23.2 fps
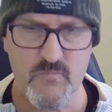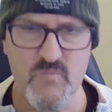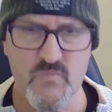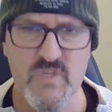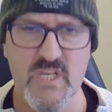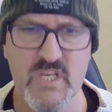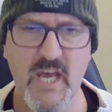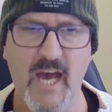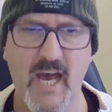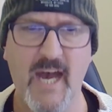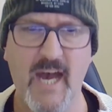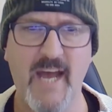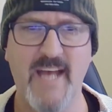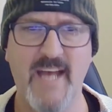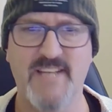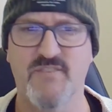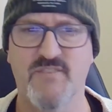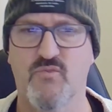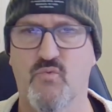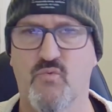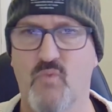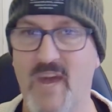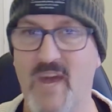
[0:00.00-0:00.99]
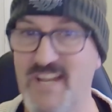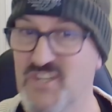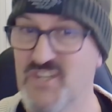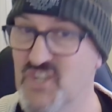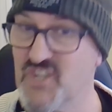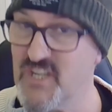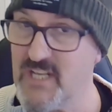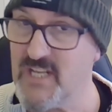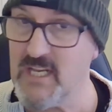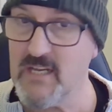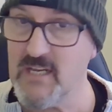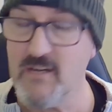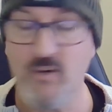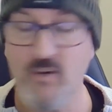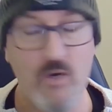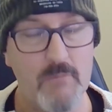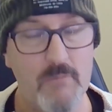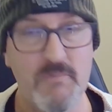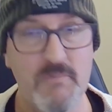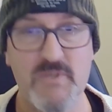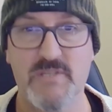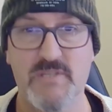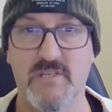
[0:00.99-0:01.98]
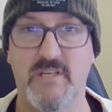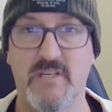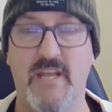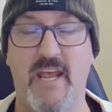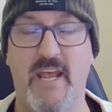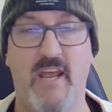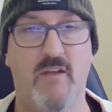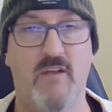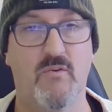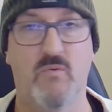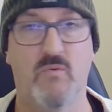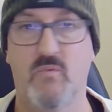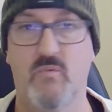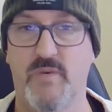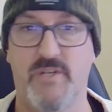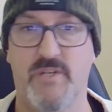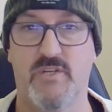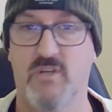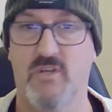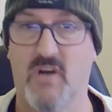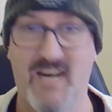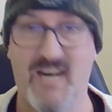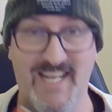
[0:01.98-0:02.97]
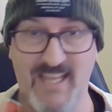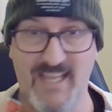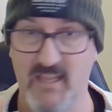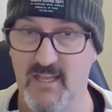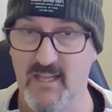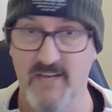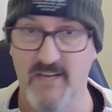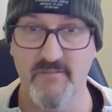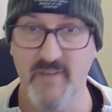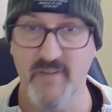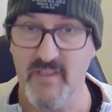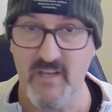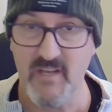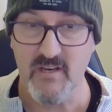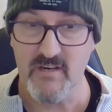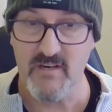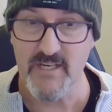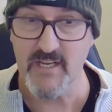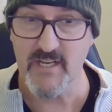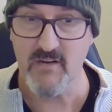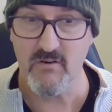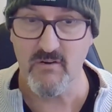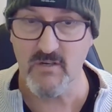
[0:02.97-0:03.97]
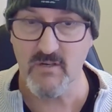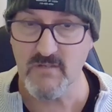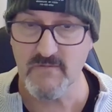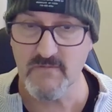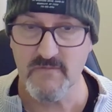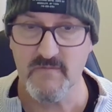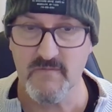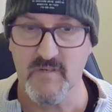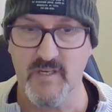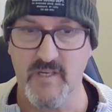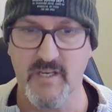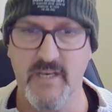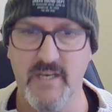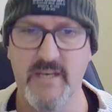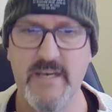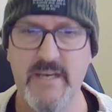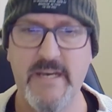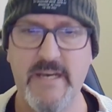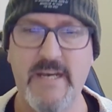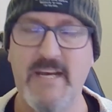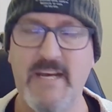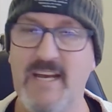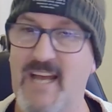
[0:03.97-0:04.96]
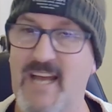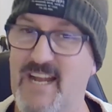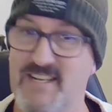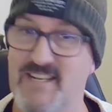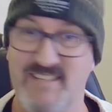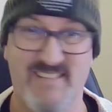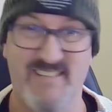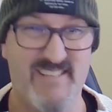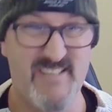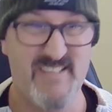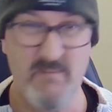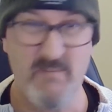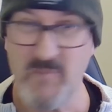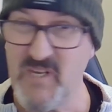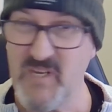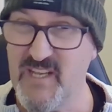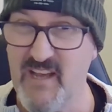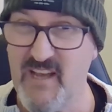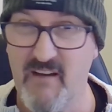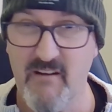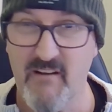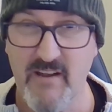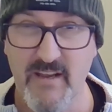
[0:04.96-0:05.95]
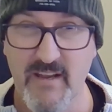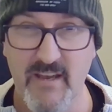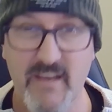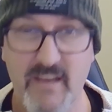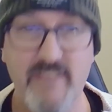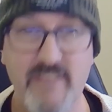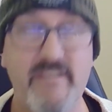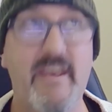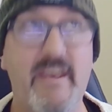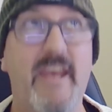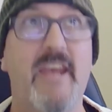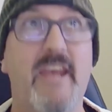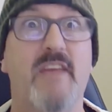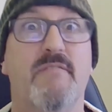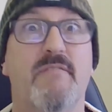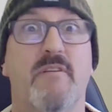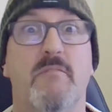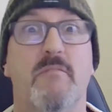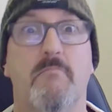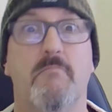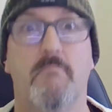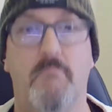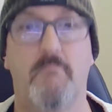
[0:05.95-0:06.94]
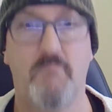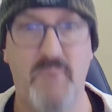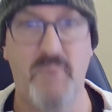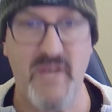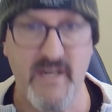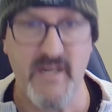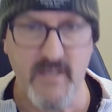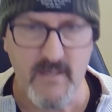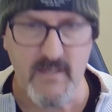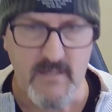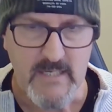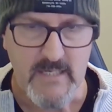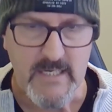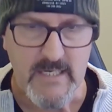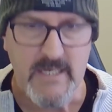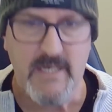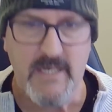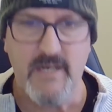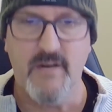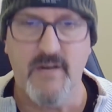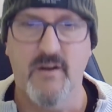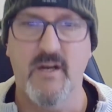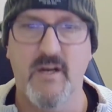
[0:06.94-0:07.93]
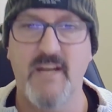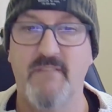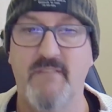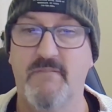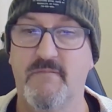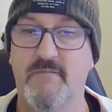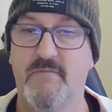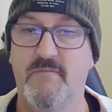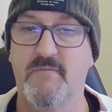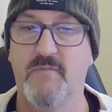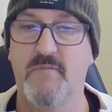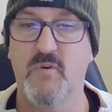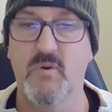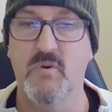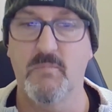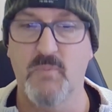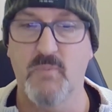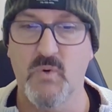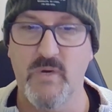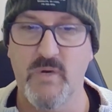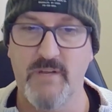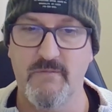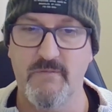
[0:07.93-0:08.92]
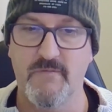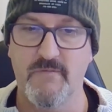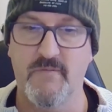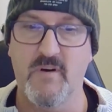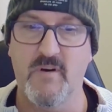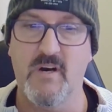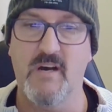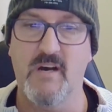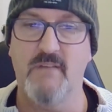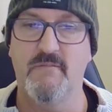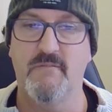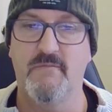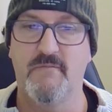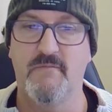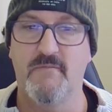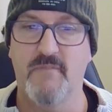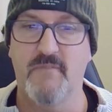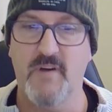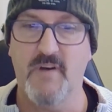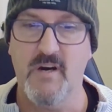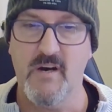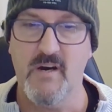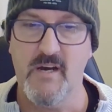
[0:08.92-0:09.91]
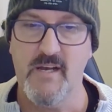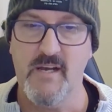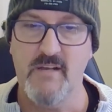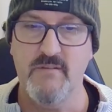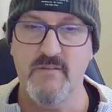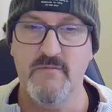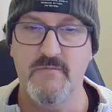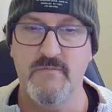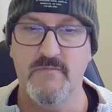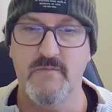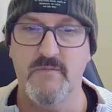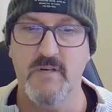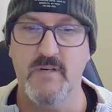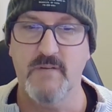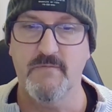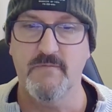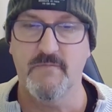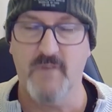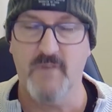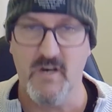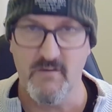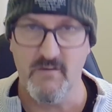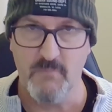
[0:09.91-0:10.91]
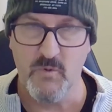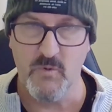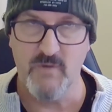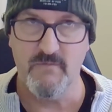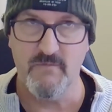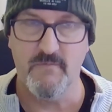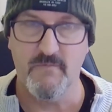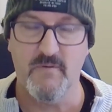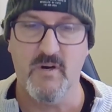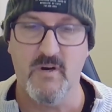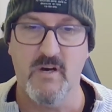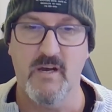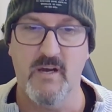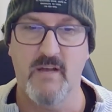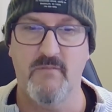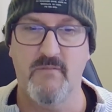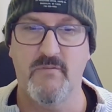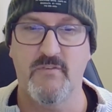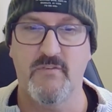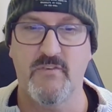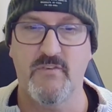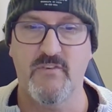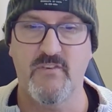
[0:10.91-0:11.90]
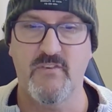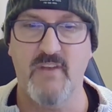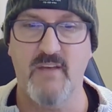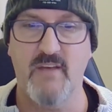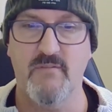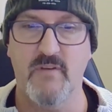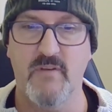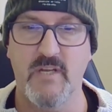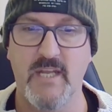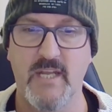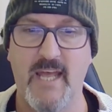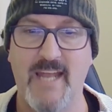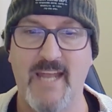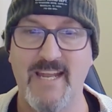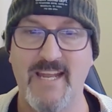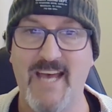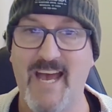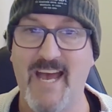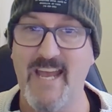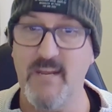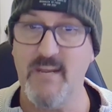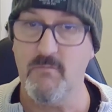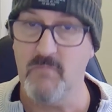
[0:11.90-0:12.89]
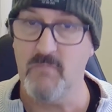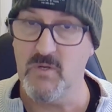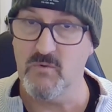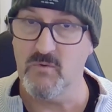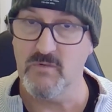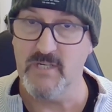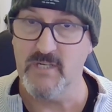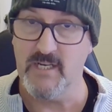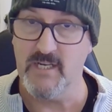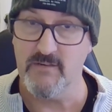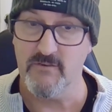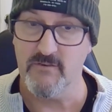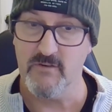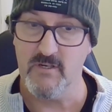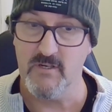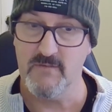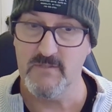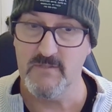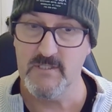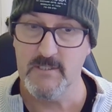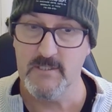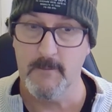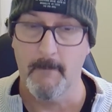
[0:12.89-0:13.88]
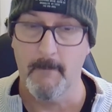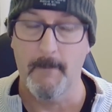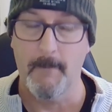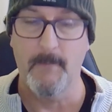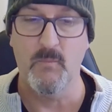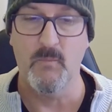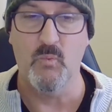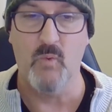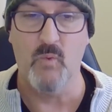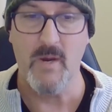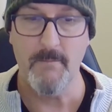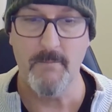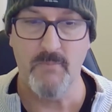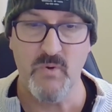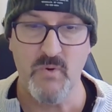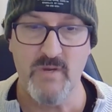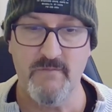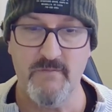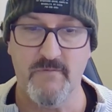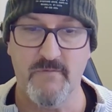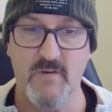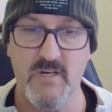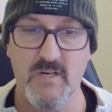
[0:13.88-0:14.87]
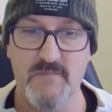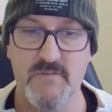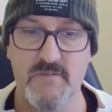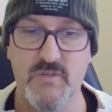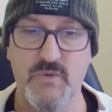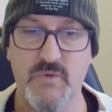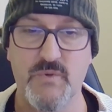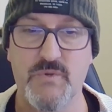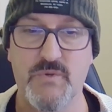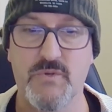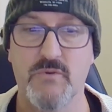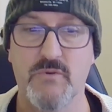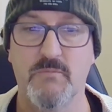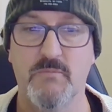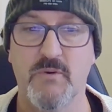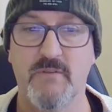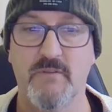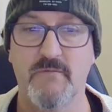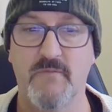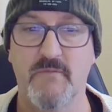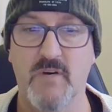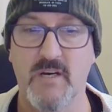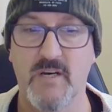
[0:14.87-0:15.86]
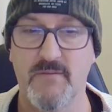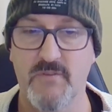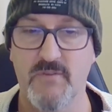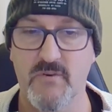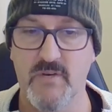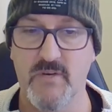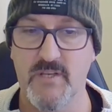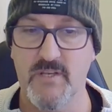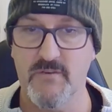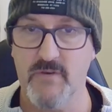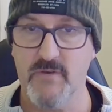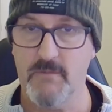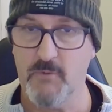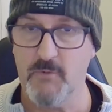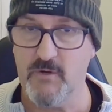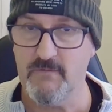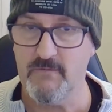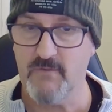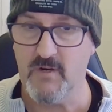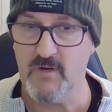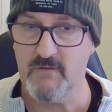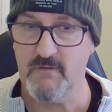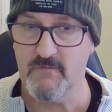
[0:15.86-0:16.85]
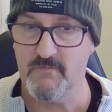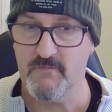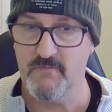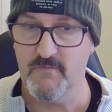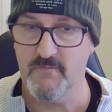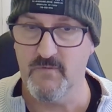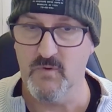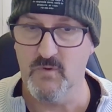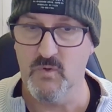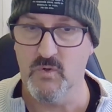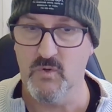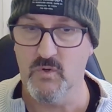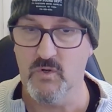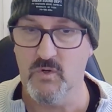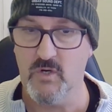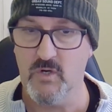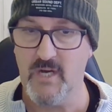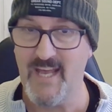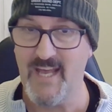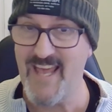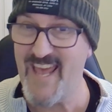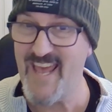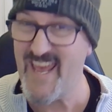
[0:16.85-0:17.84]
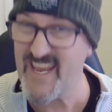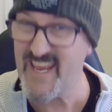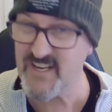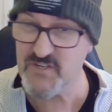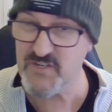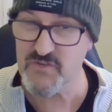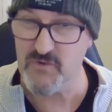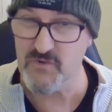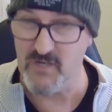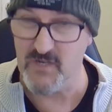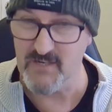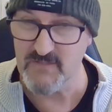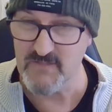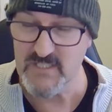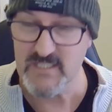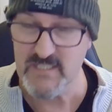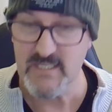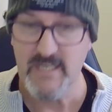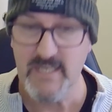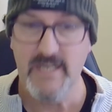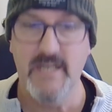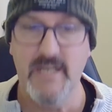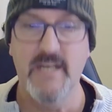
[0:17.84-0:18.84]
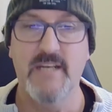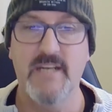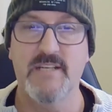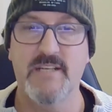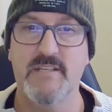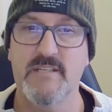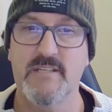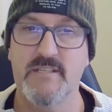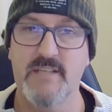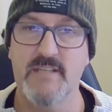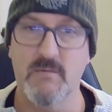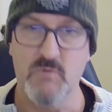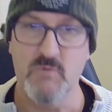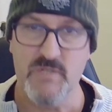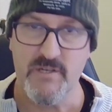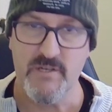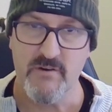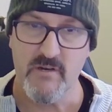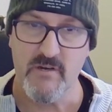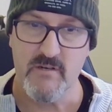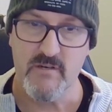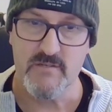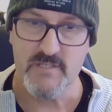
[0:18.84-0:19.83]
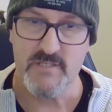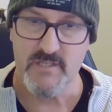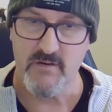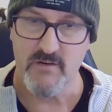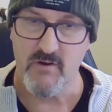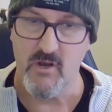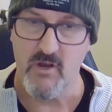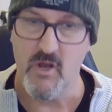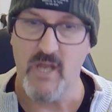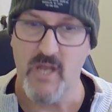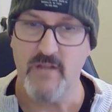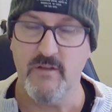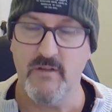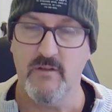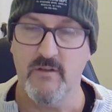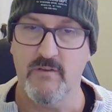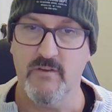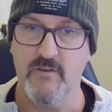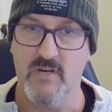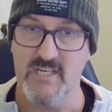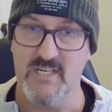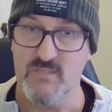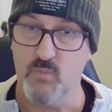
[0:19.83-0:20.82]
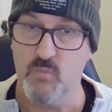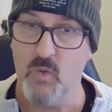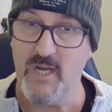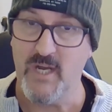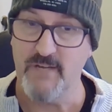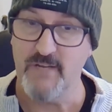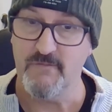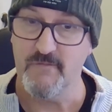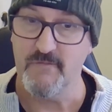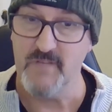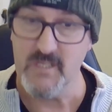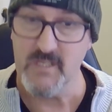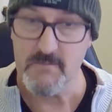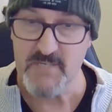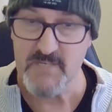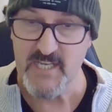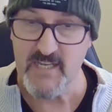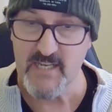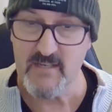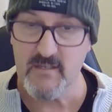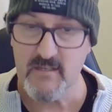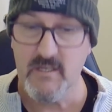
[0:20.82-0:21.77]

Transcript: Has a ratcheting composite handle, which I loved the idea of. Okay, had a zippered carrying case, even better. All right, 4.5, 5, 5.5, 7, and 8 mil nut drivers. 1.52, 2.5, 3, 3.5, 4 hex drivers. 00, 0, and size 1 Phillips head,